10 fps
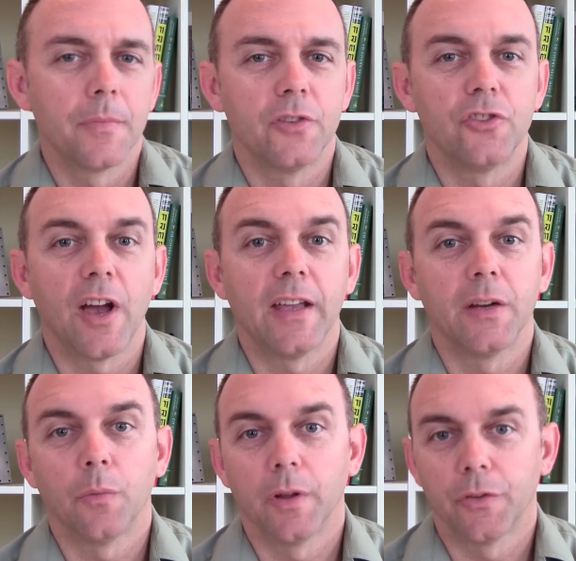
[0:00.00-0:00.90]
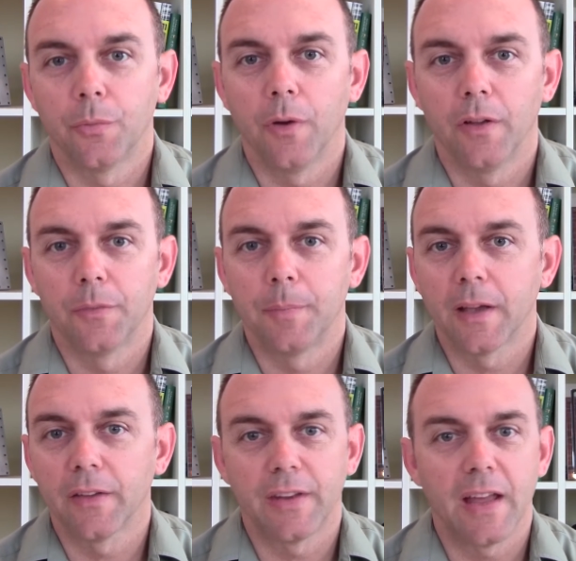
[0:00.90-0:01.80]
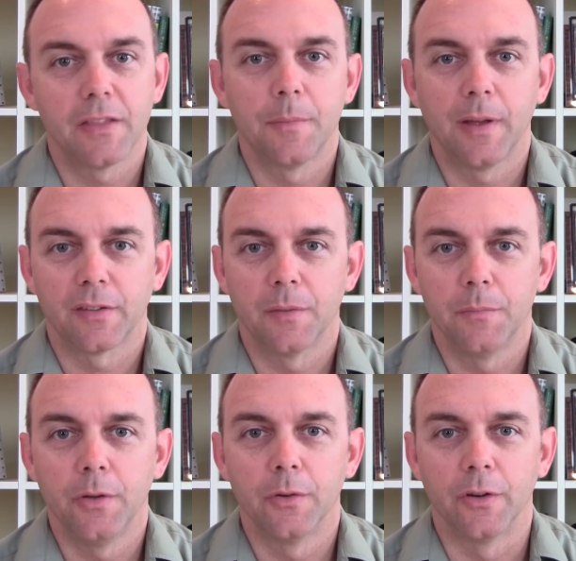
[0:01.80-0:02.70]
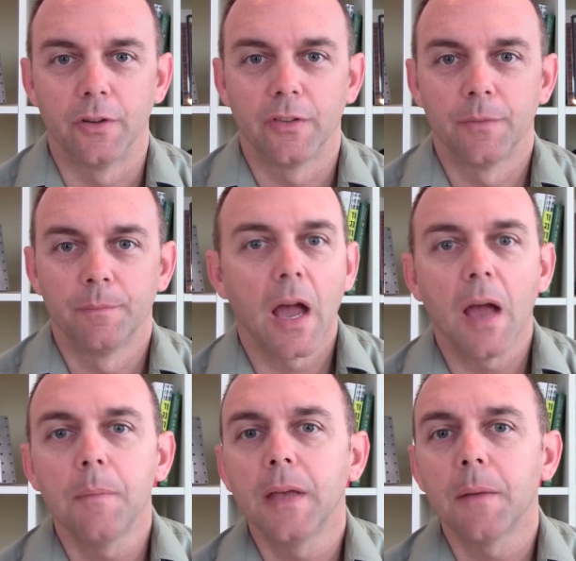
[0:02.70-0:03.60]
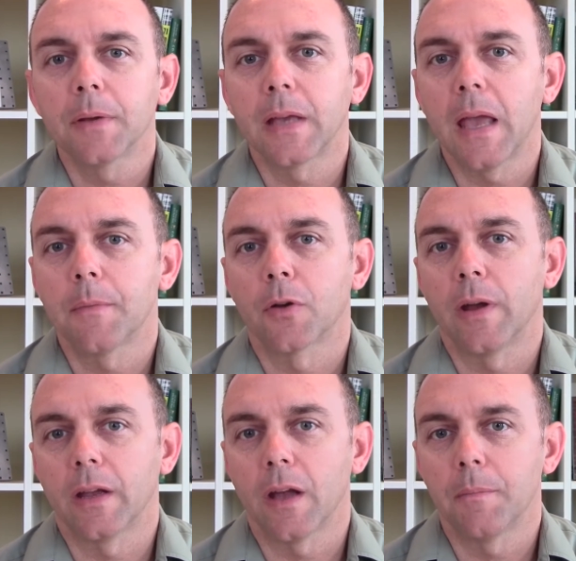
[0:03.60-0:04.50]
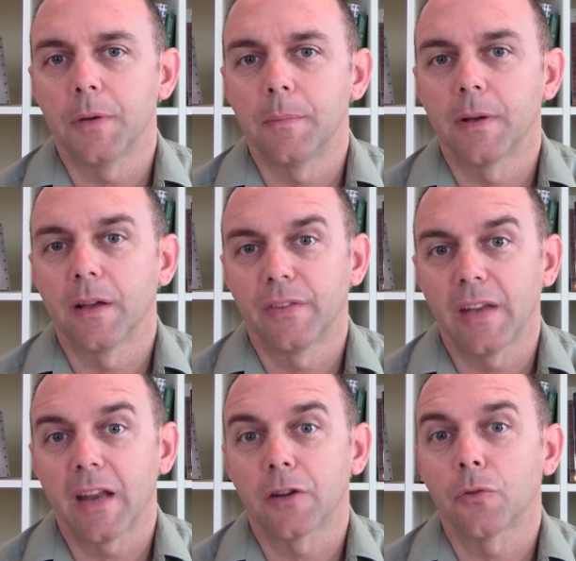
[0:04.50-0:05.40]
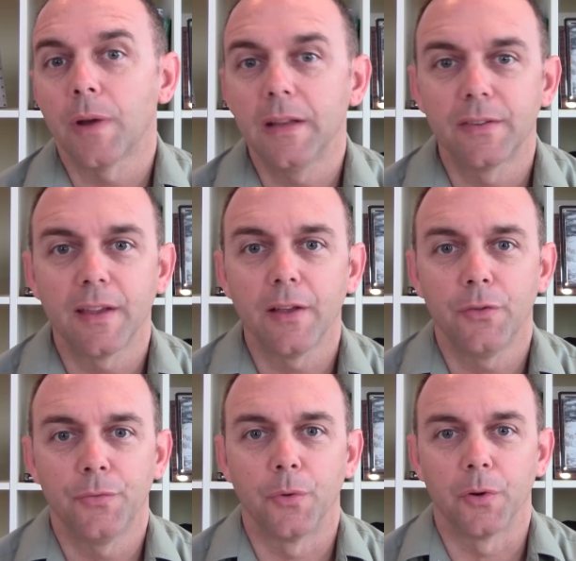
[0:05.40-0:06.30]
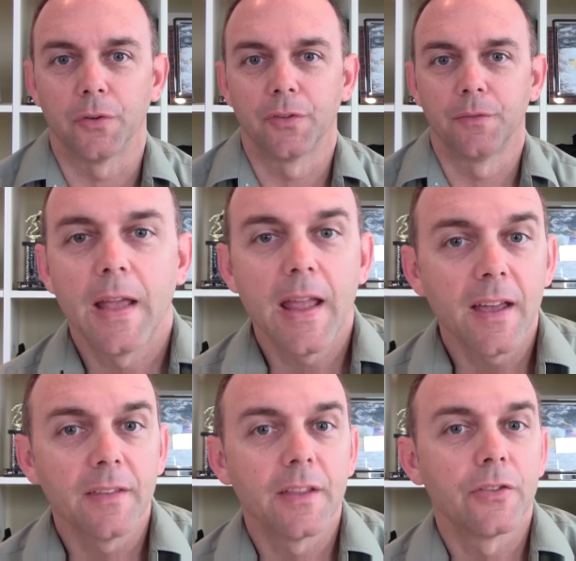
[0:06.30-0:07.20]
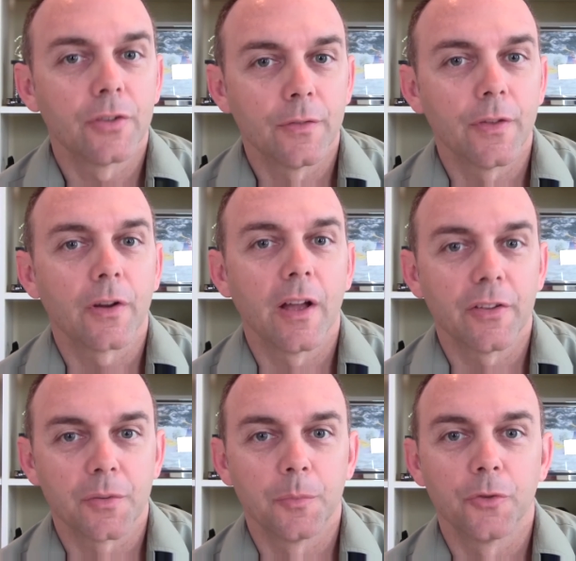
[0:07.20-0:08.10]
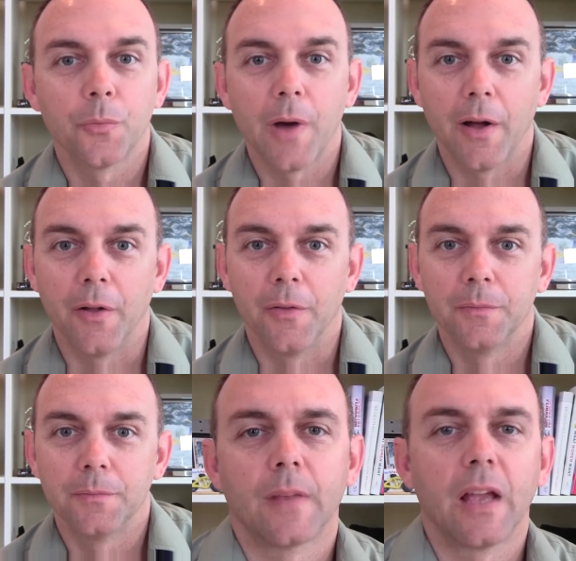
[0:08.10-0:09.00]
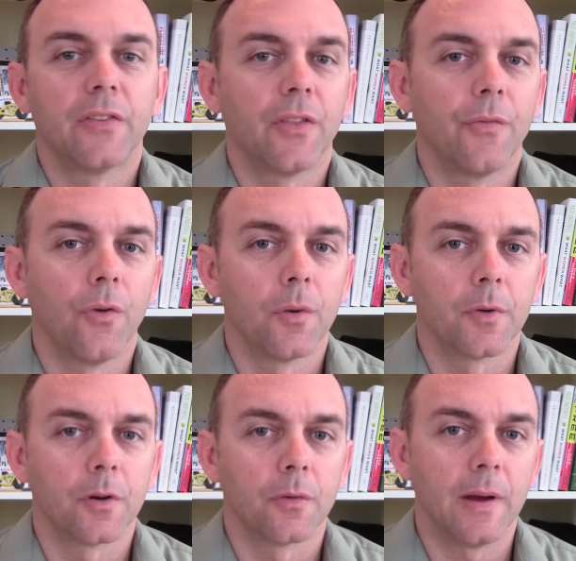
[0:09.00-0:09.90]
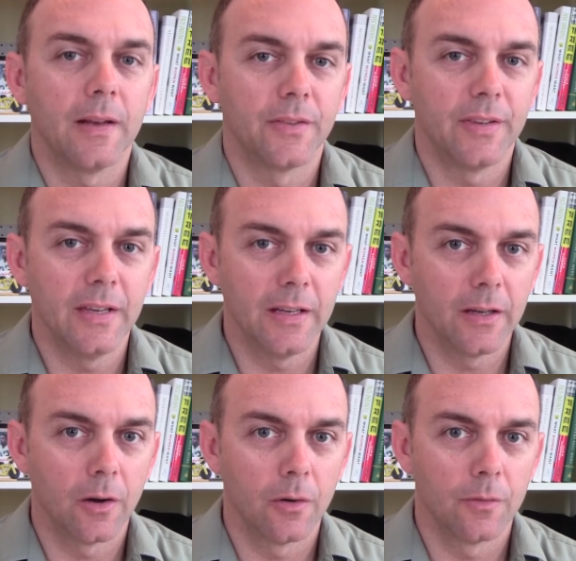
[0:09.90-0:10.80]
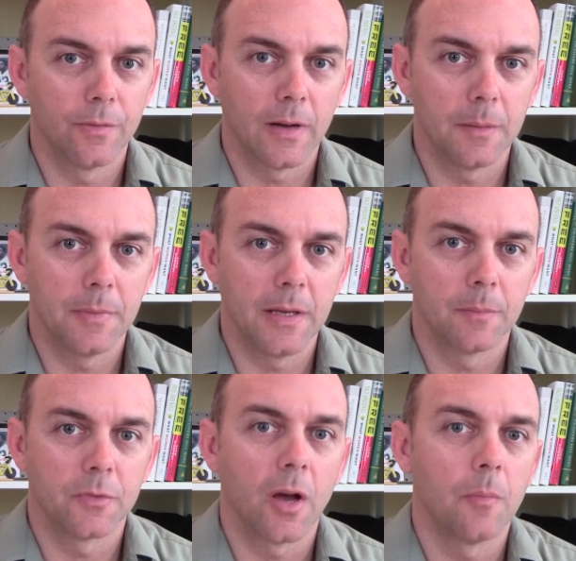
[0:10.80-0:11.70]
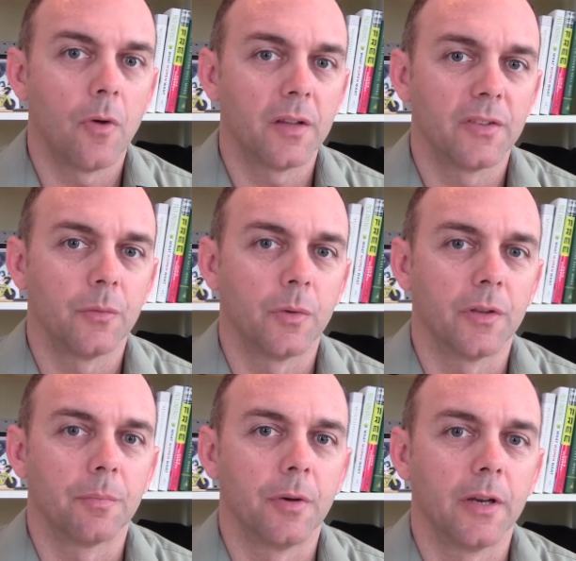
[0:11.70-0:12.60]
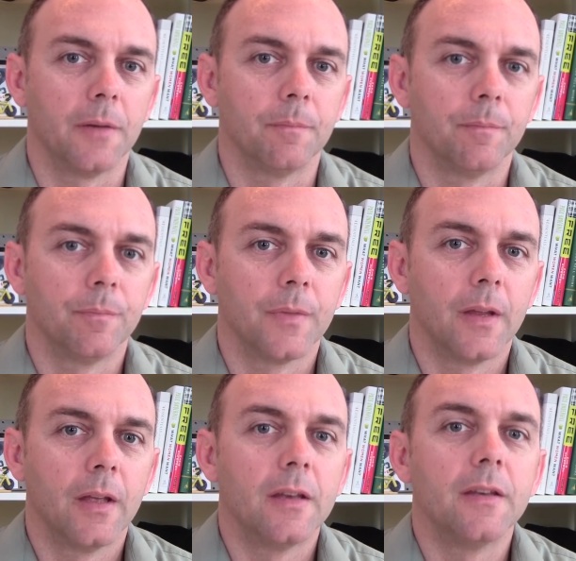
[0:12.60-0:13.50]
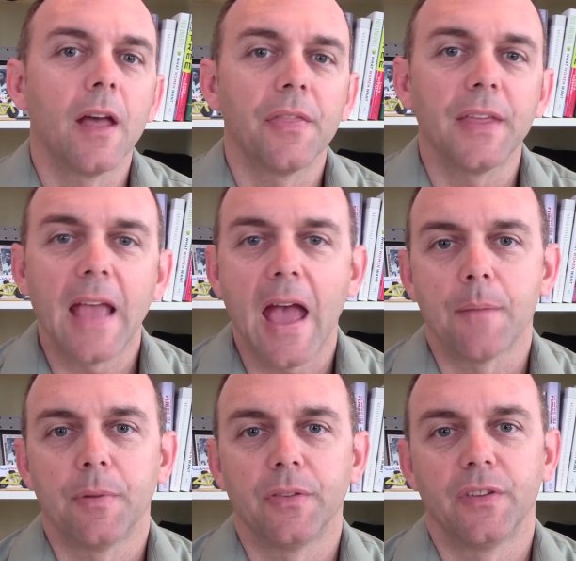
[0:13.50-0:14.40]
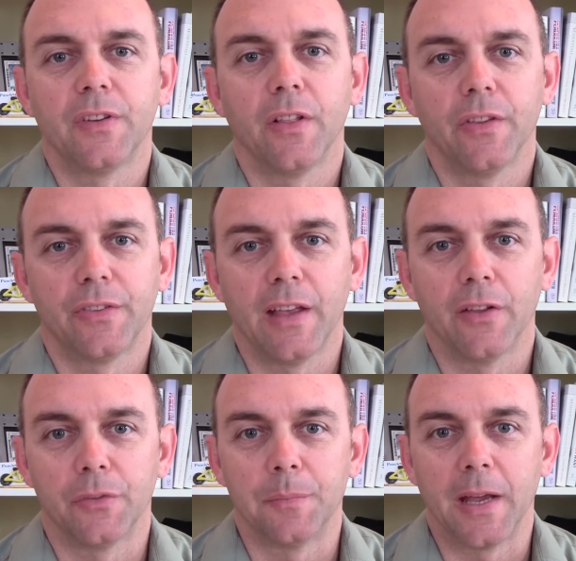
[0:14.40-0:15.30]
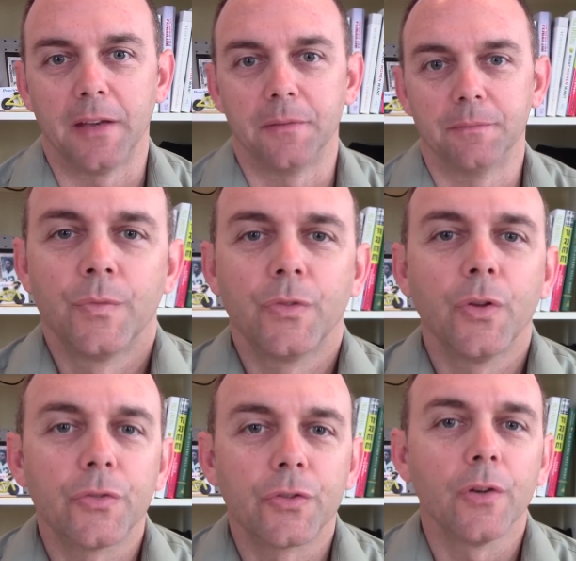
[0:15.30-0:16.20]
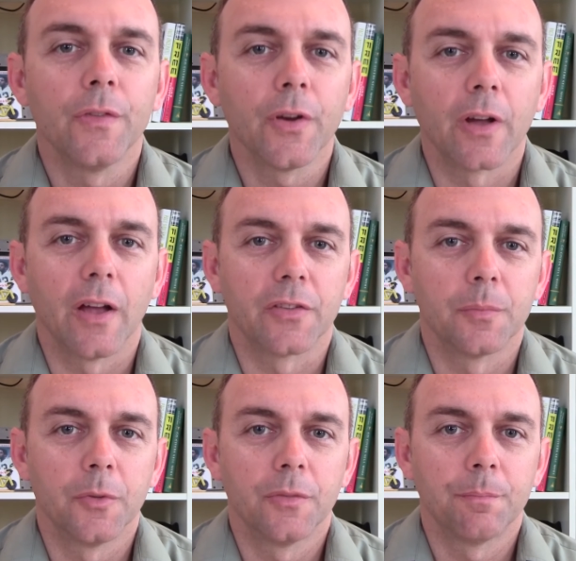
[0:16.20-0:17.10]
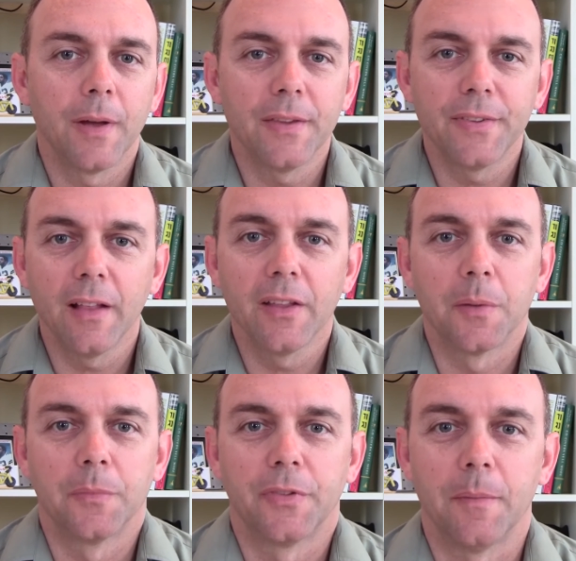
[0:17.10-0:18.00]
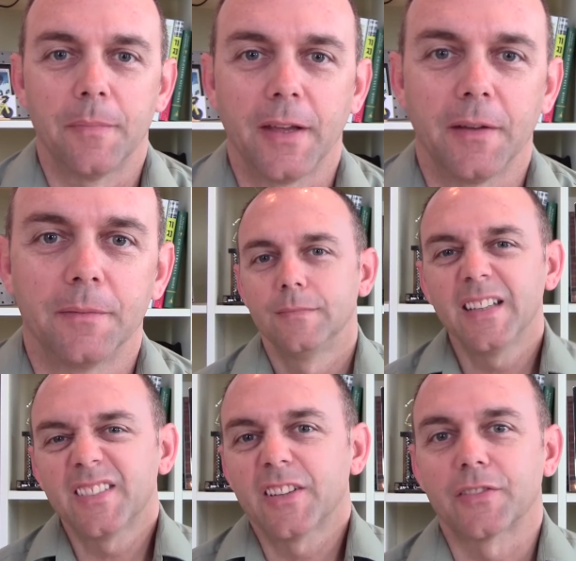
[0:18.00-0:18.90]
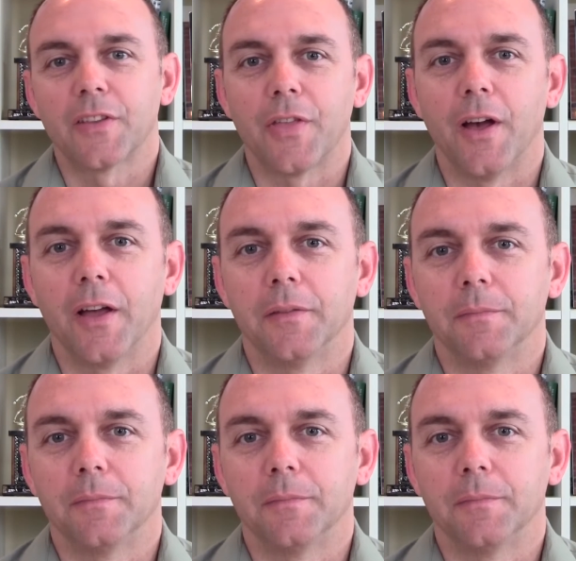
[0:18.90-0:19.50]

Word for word: the giant it once was because it had the best computers. IBM became a great company because it had a great sales force, and they served their customers well. As the former great CEO of IBM, Tom Watson, once put it, nothing happens until a sale is made. So serve your customers by selling them something. It's just a thought.